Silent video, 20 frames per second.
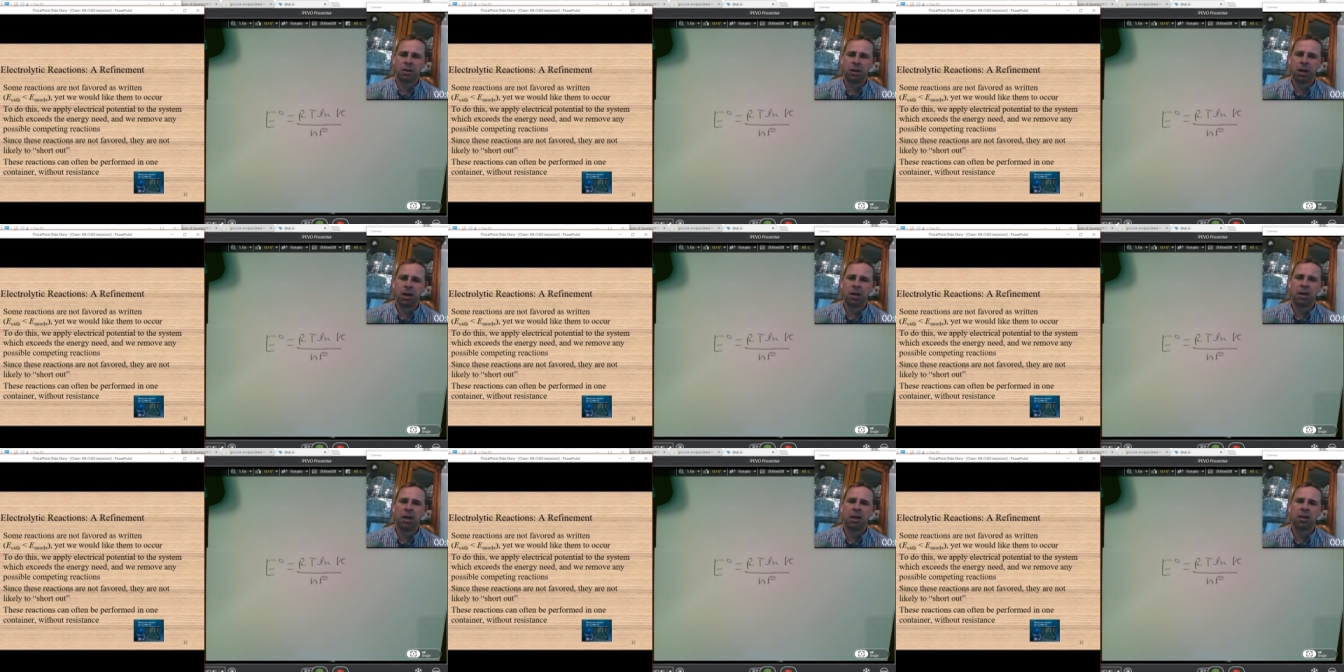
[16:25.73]

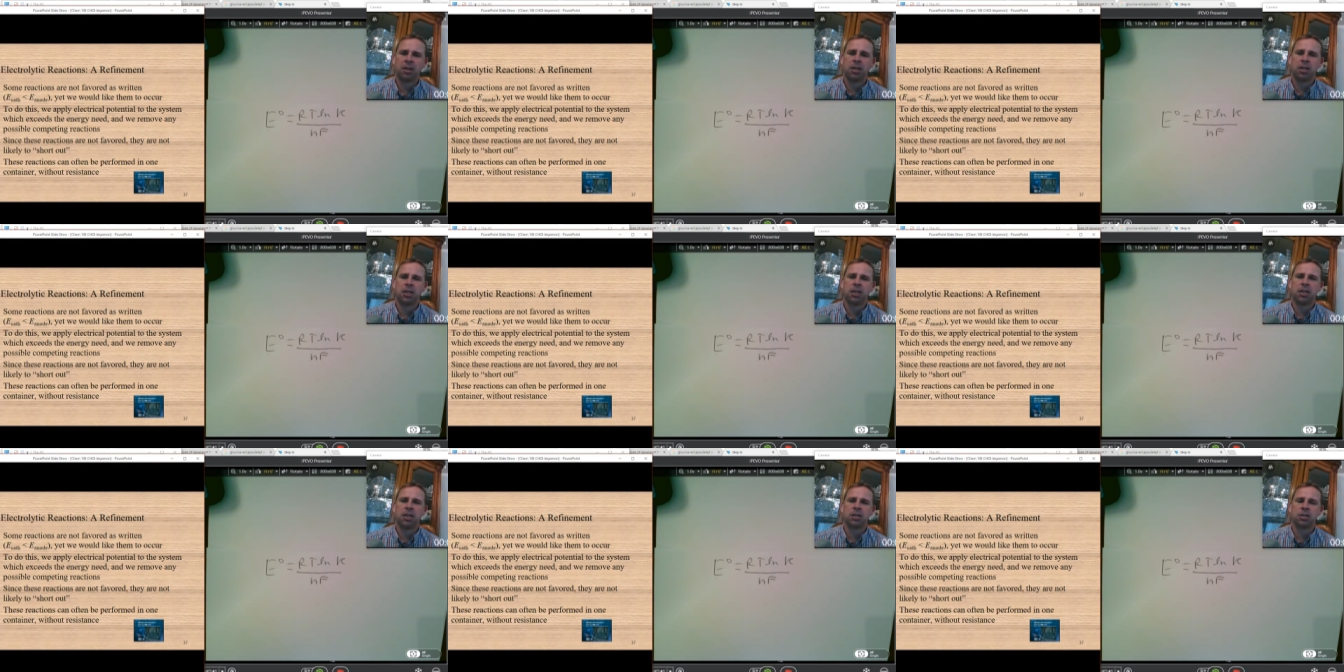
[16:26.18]
I, I
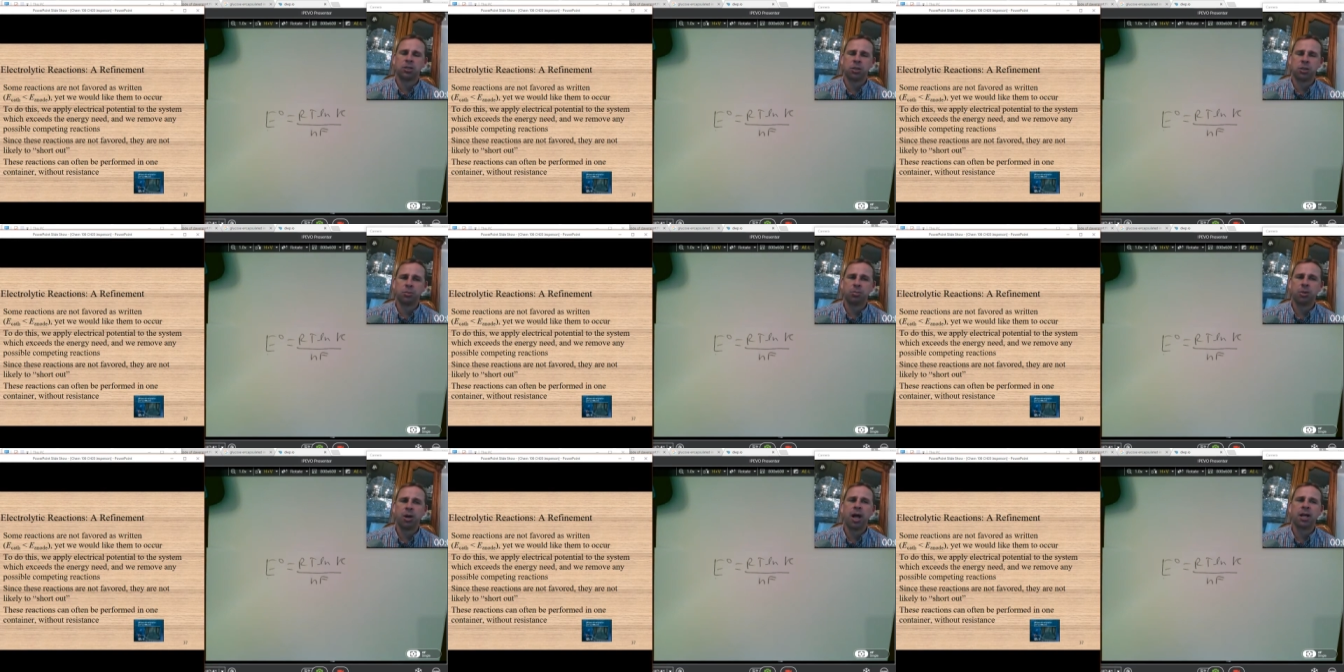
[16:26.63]
think that it's
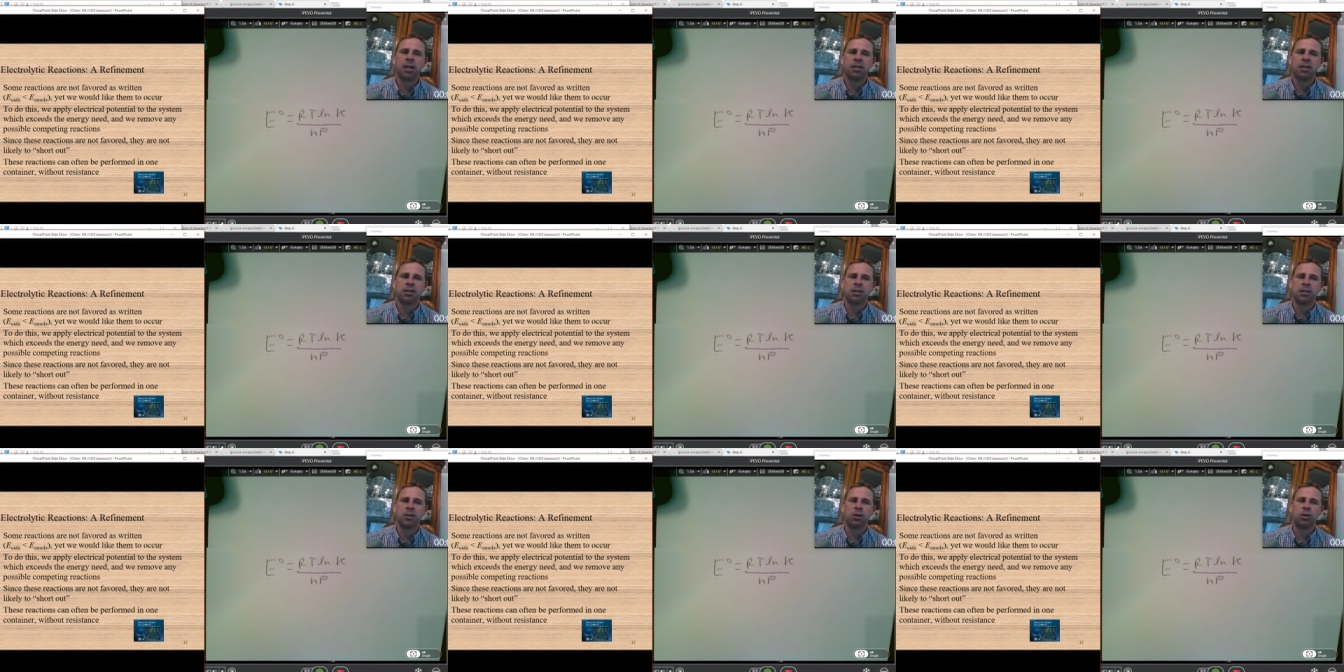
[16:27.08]
good to
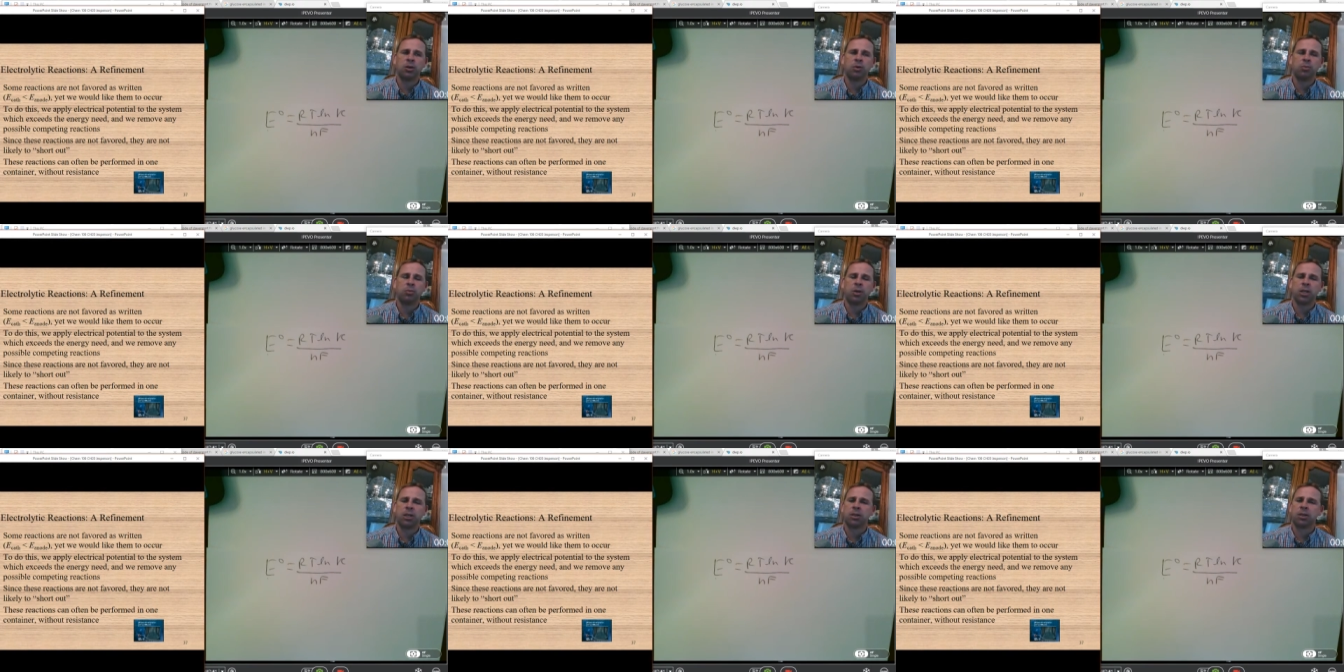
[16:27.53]
practice at
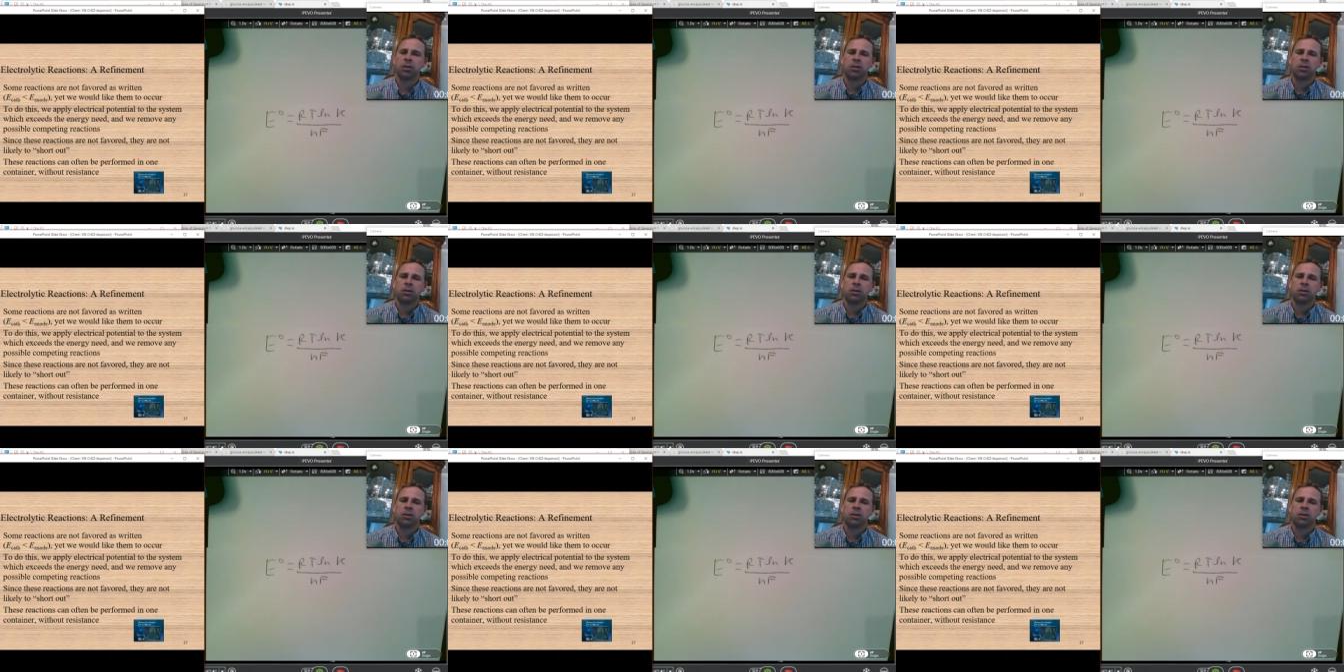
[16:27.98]
home, but